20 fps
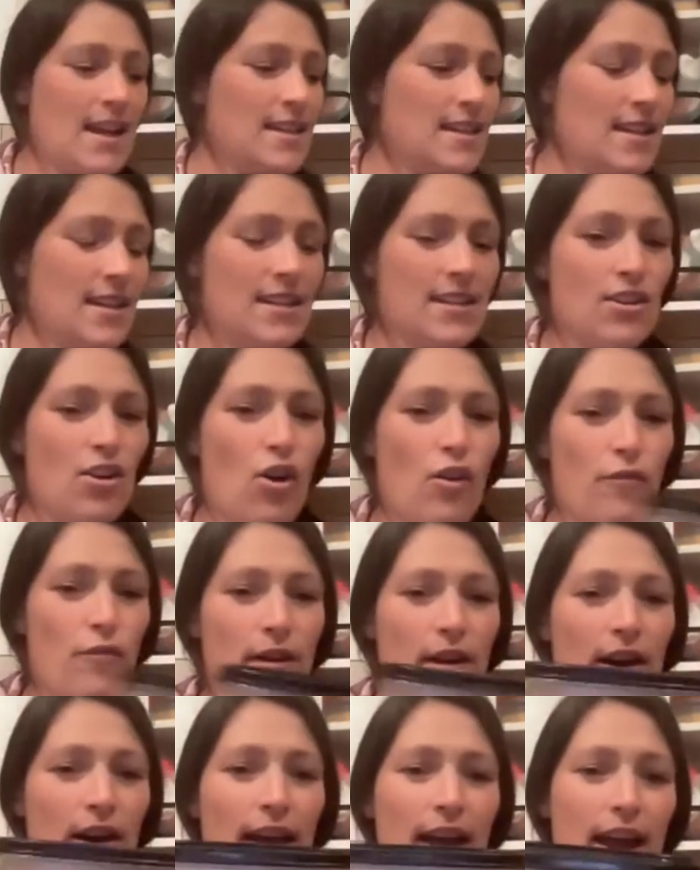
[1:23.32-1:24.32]
excess
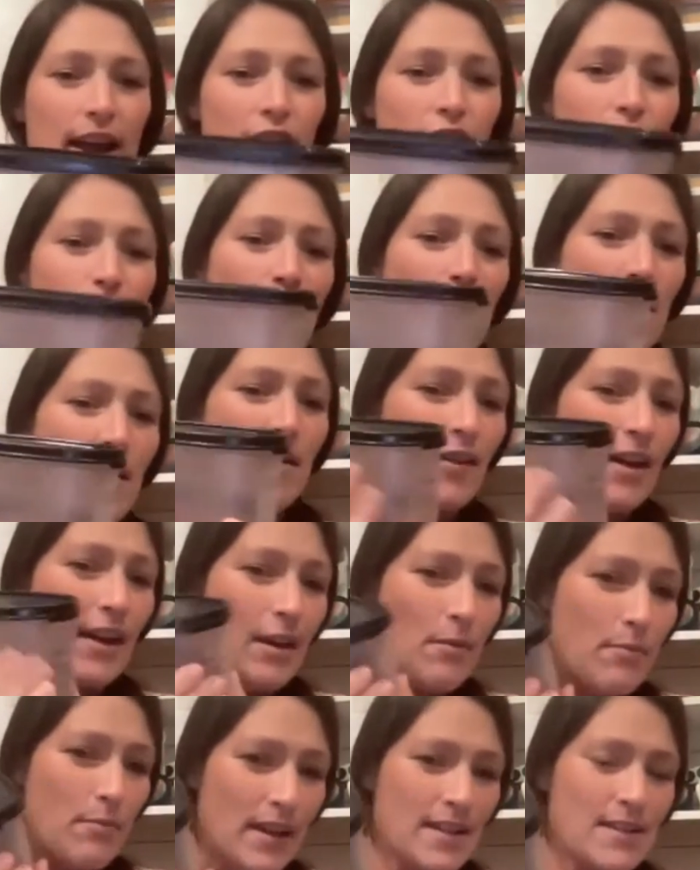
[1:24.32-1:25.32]
coffee I had, I'd maybe have like
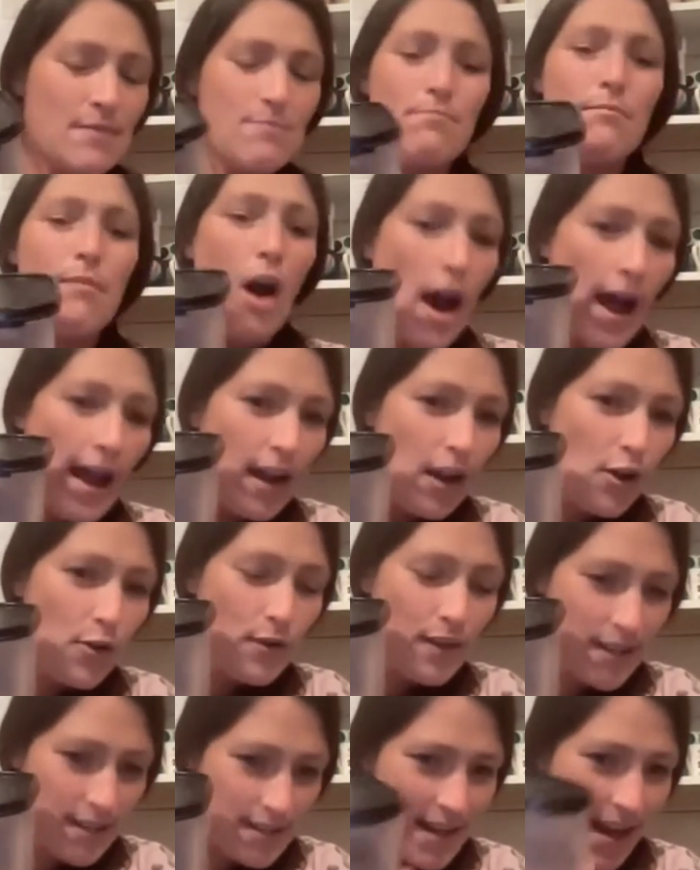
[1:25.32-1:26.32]
a big Milo
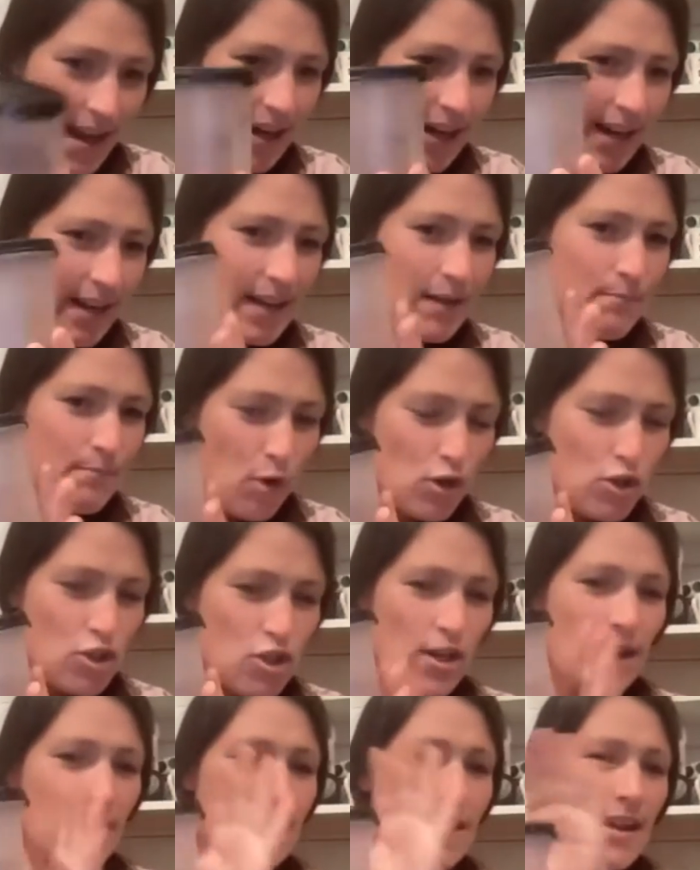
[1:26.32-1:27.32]
container, like a
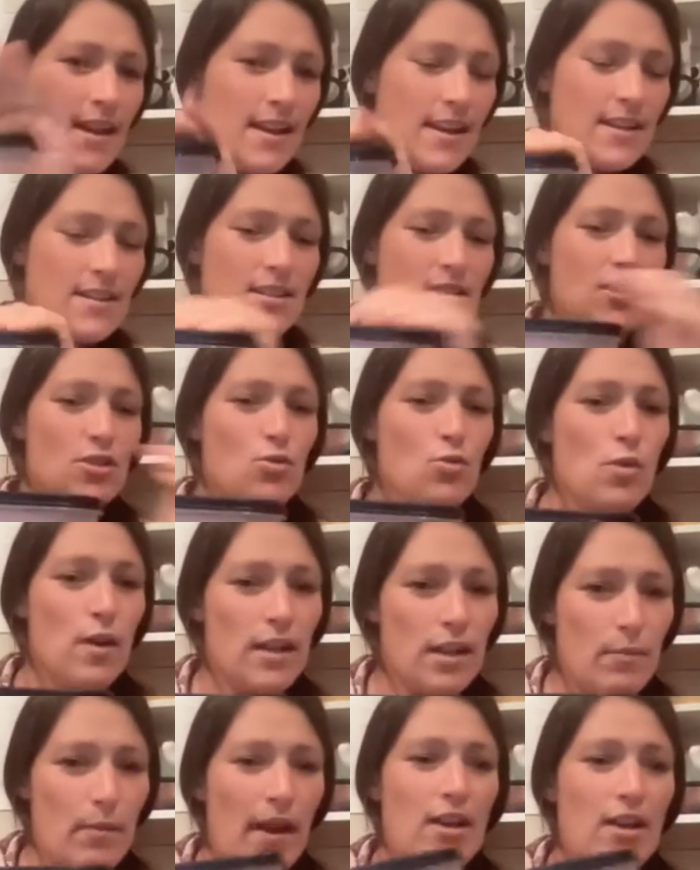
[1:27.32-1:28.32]
modular that you can store
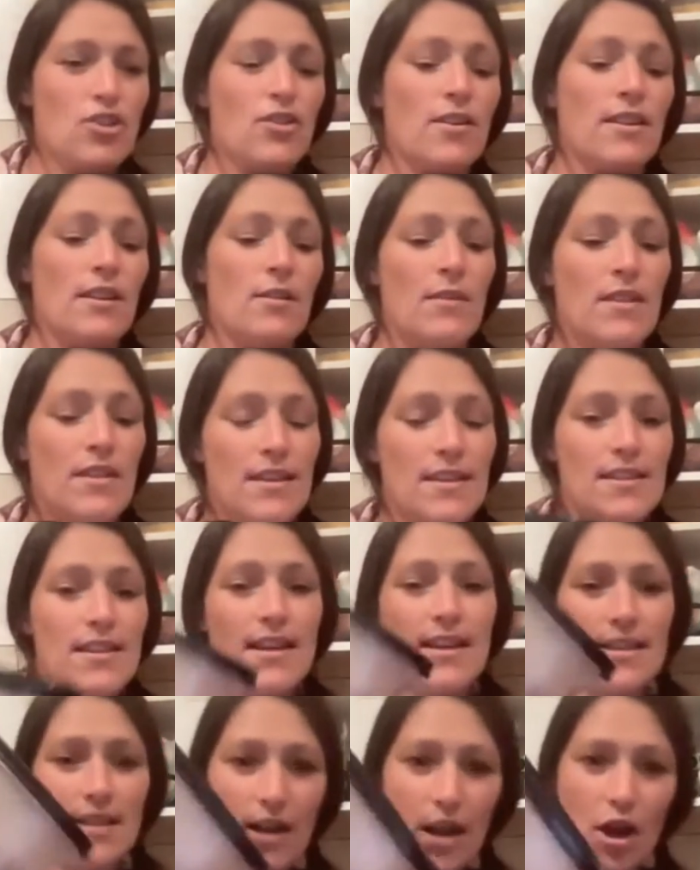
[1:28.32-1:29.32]
in your pantry. And then when this
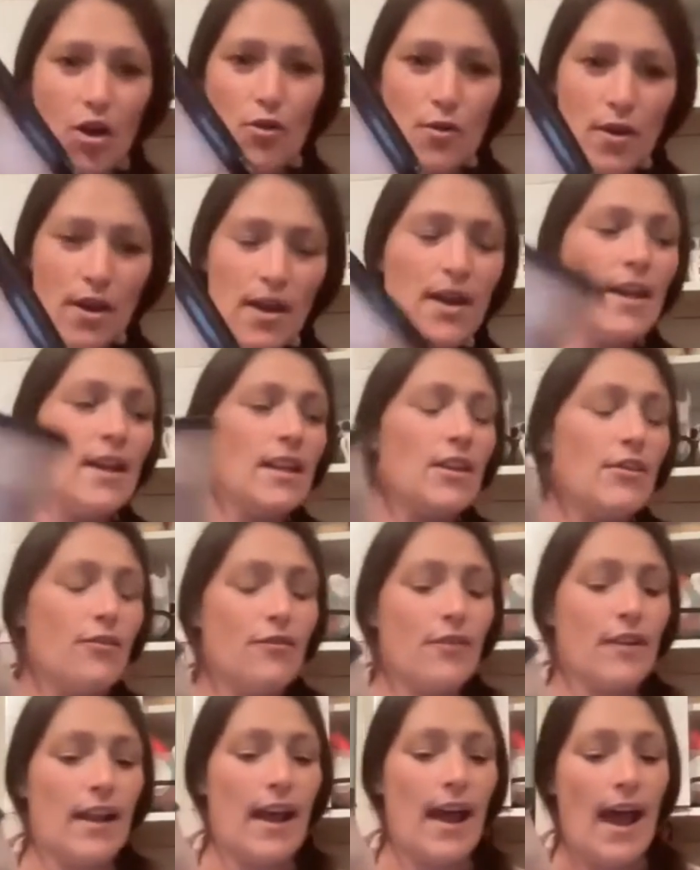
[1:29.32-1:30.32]
gets low, you
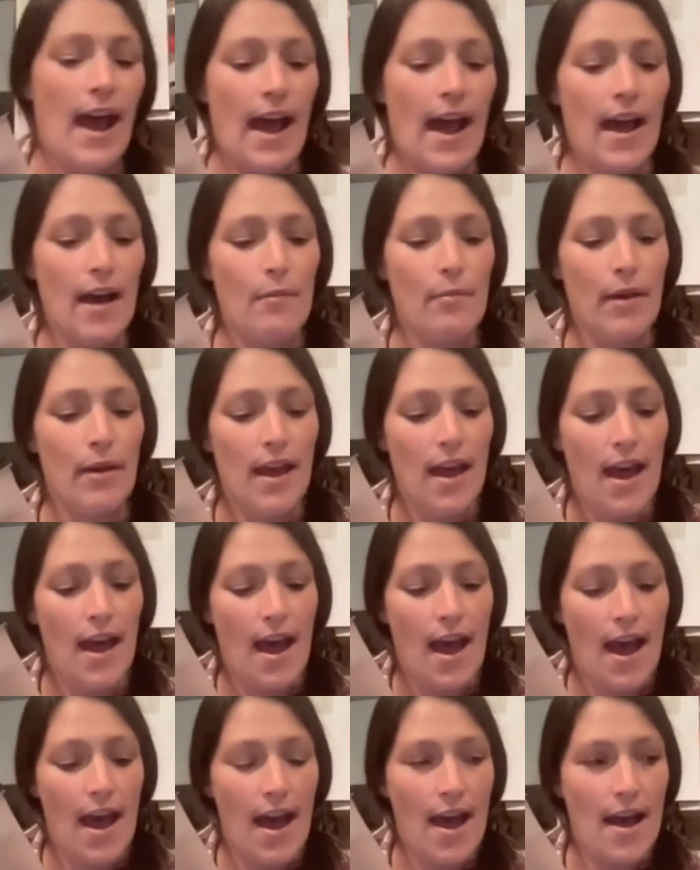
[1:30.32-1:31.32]
fill it up.
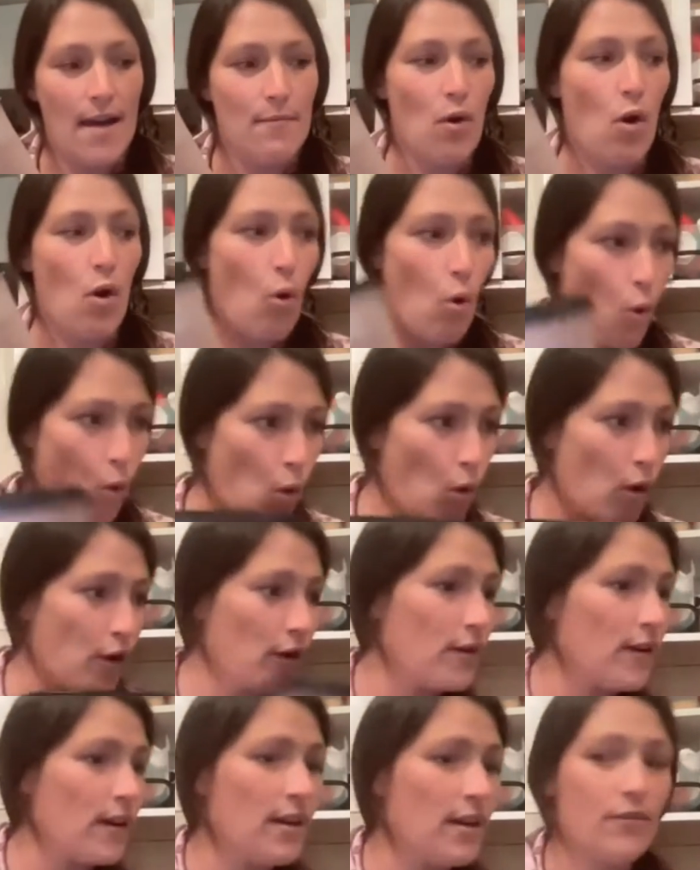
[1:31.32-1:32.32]

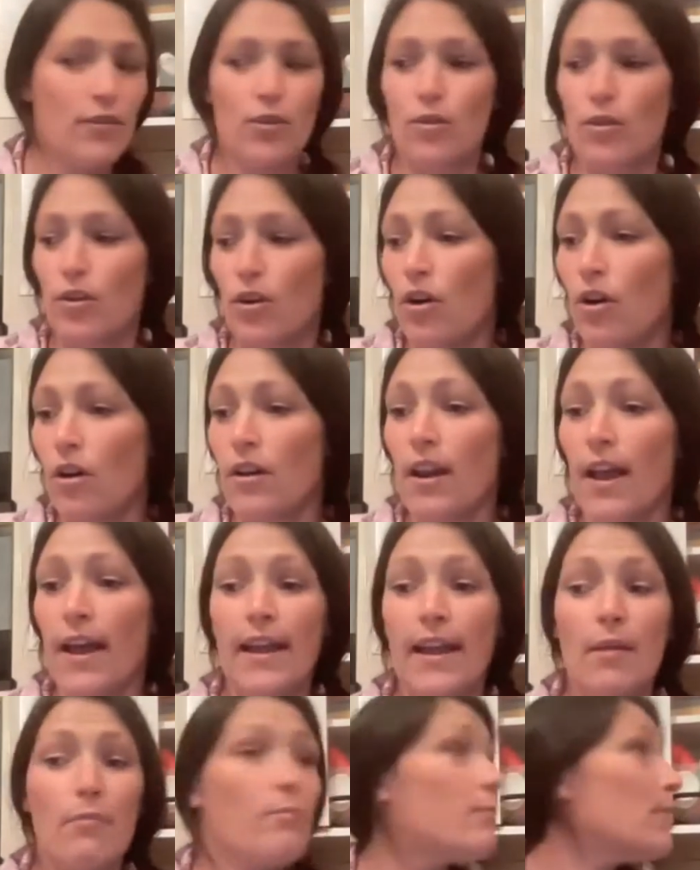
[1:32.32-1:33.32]
Or if you got
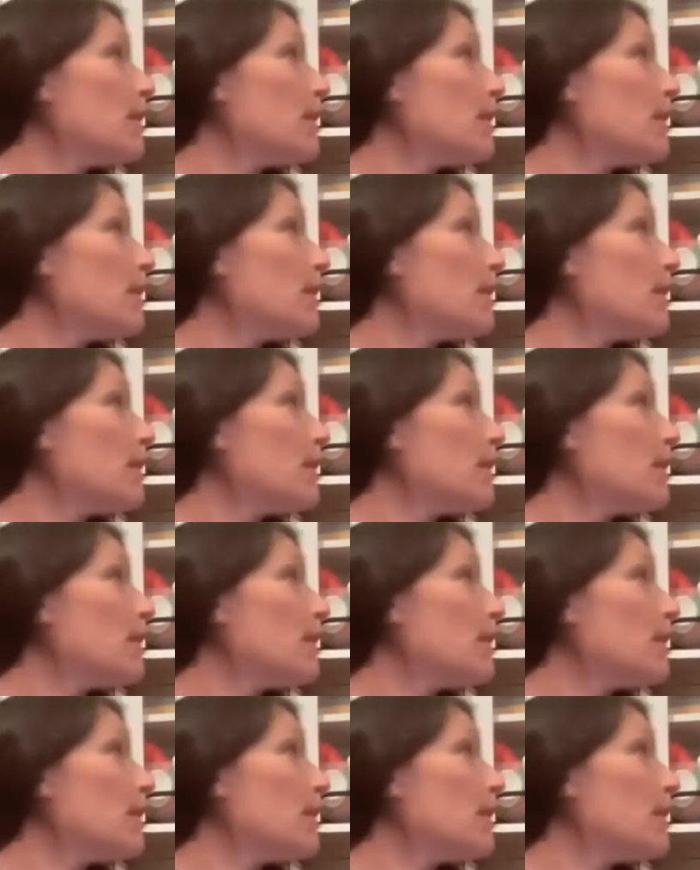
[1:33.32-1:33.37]
like a